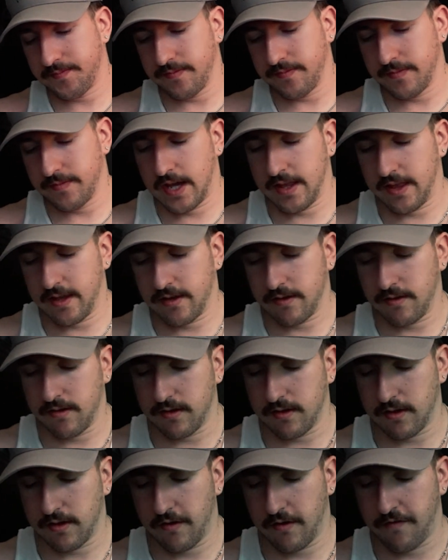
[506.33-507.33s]
then,
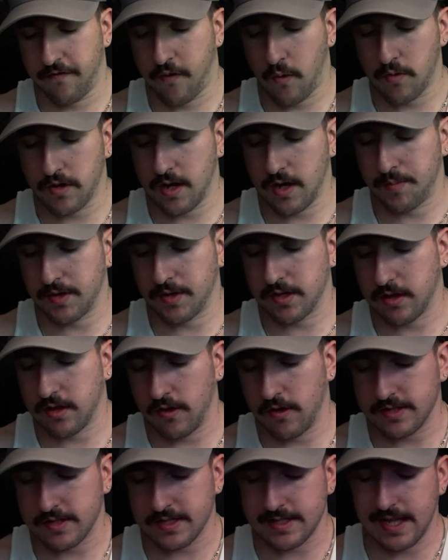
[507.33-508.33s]
you know, fold it up and
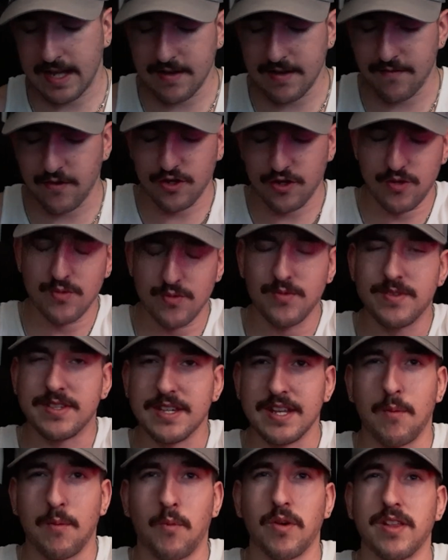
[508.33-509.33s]
close because I never use
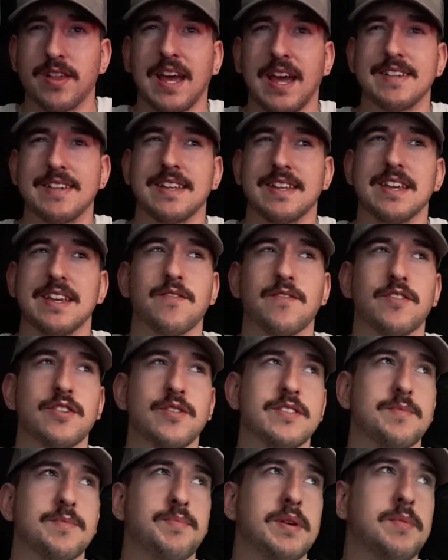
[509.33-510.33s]
it. I'm one of the guys that never
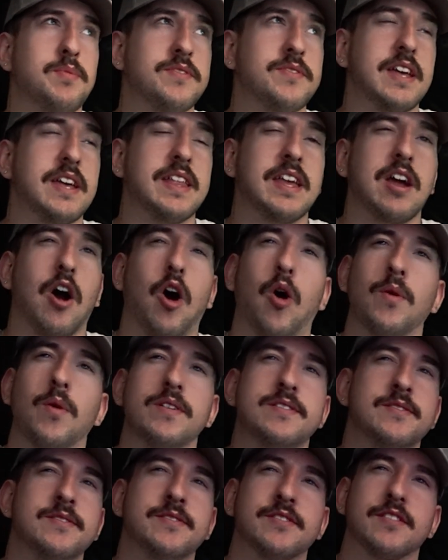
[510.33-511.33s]
use it. People say they
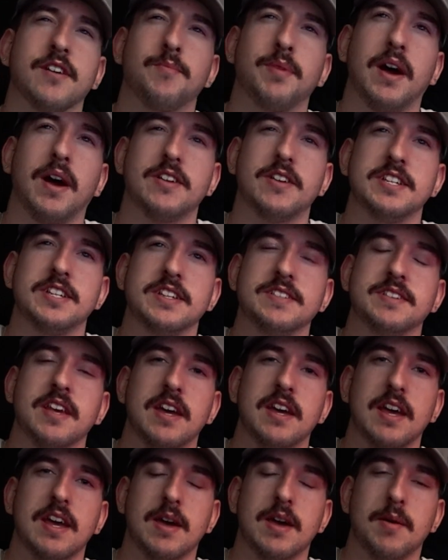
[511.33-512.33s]
always use their dump pouches,
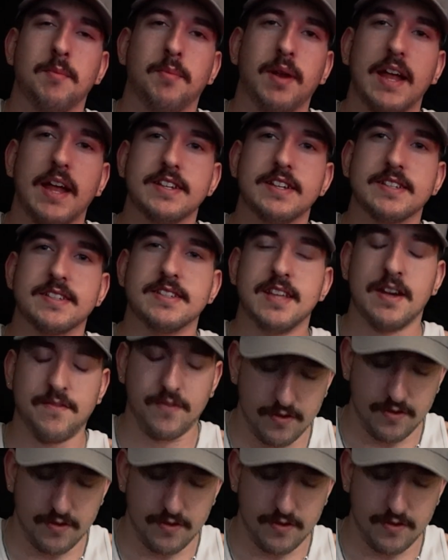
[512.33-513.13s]
but I just never